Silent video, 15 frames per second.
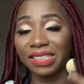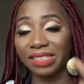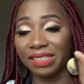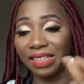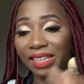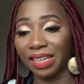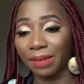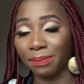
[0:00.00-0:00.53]

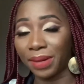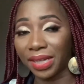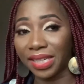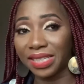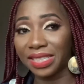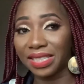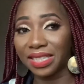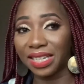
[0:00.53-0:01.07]
they are
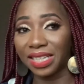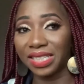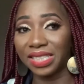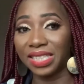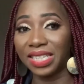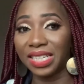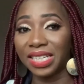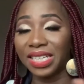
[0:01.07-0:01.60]
packing sand,
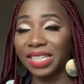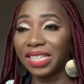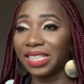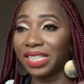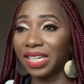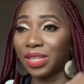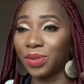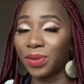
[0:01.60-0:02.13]

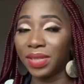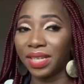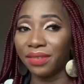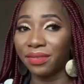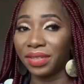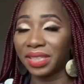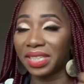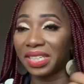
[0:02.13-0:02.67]
they are doing
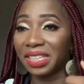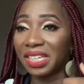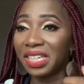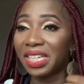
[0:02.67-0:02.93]
everything.